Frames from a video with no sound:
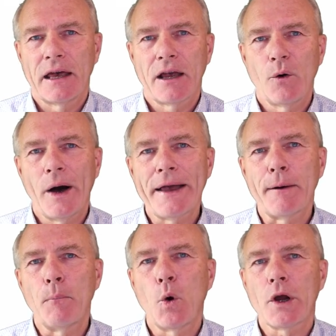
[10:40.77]

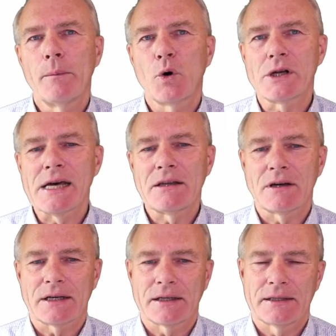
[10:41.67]
acquire more and more
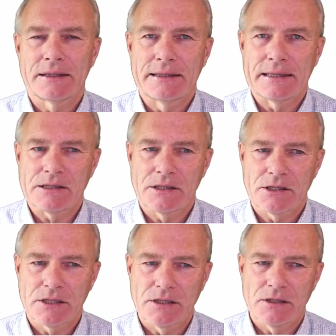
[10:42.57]
data
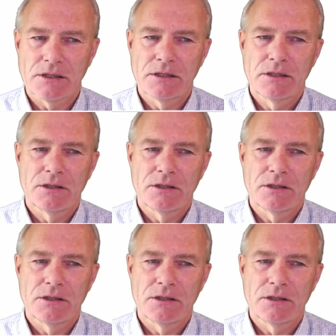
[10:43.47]
analysis skills